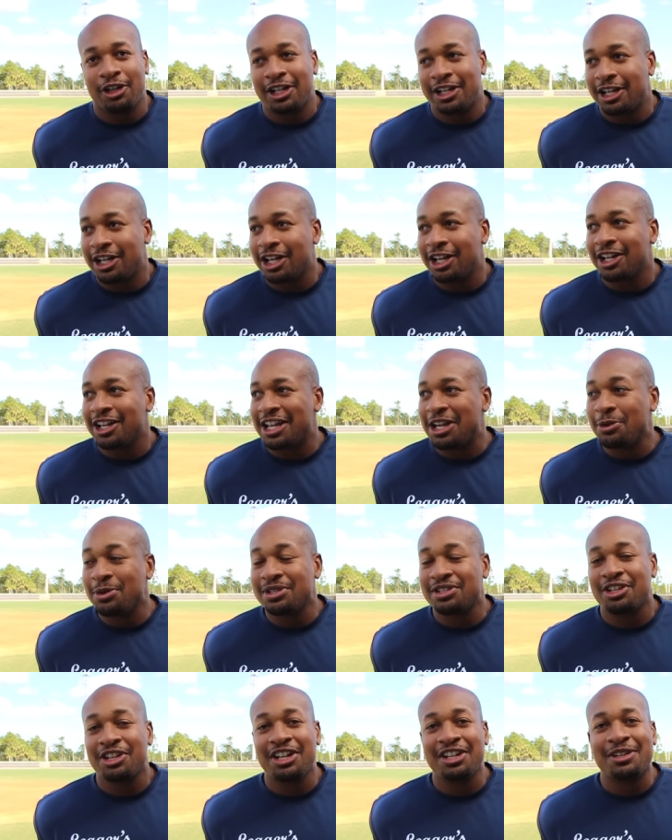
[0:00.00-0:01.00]
And uh, it
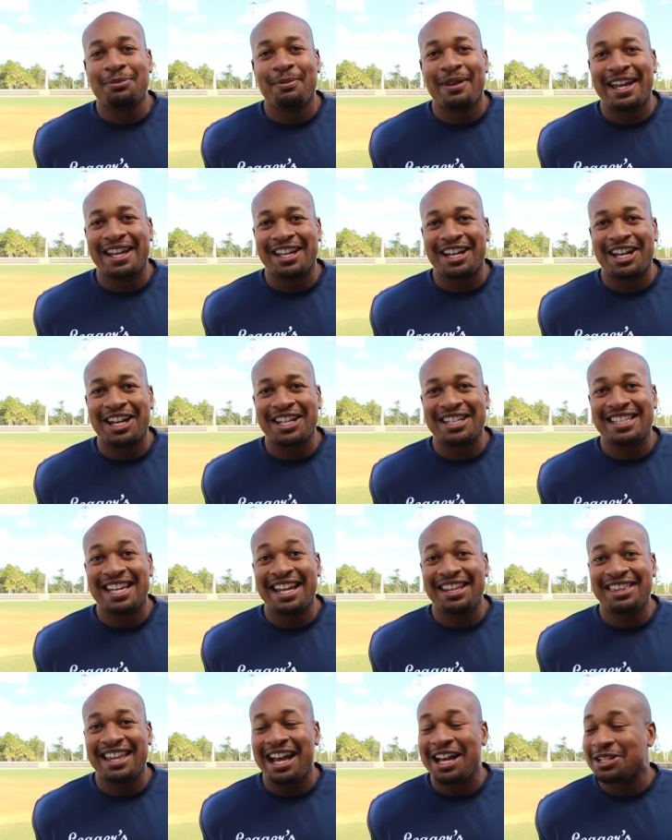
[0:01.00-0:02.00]
was good to make uh,
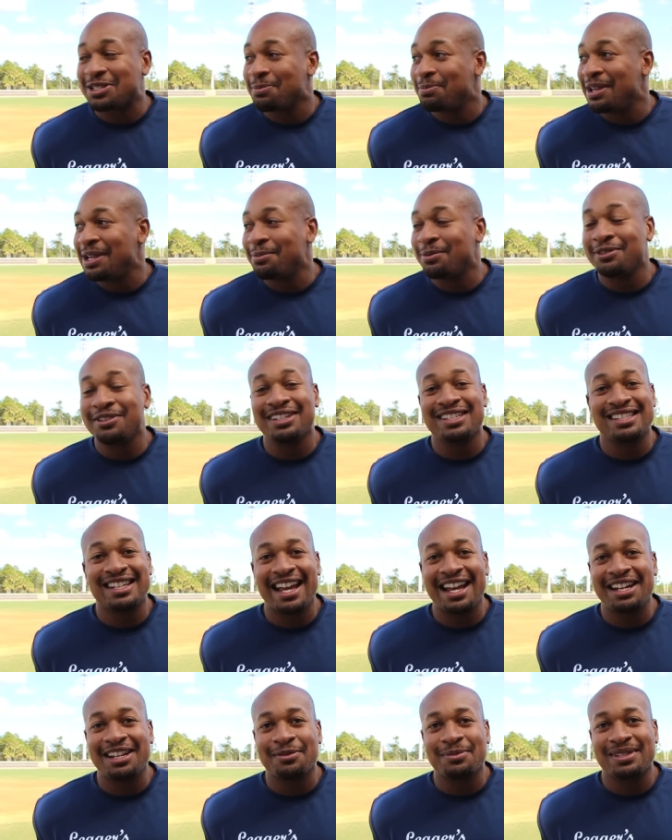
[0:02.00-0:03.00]
10,000 people in the
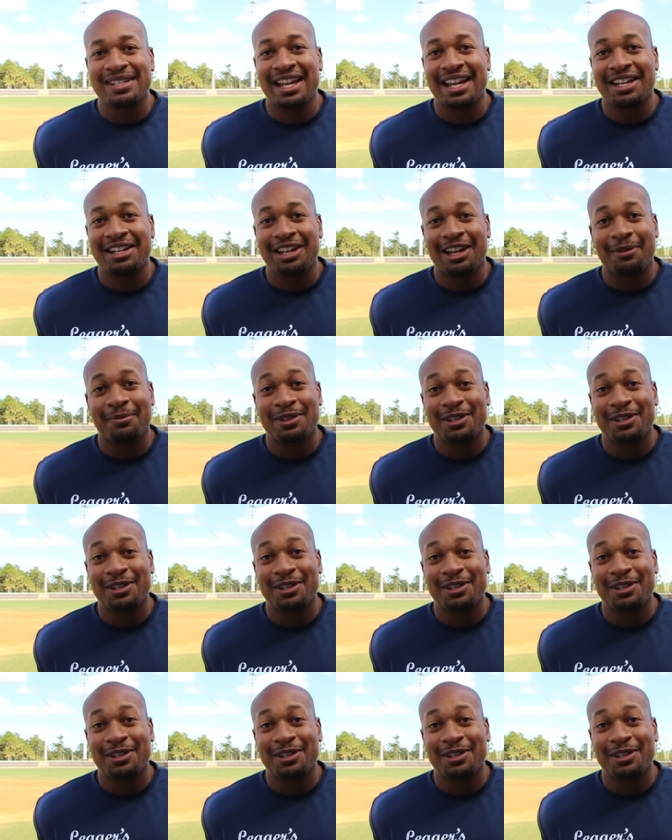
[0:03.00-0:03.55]
stadium stand up.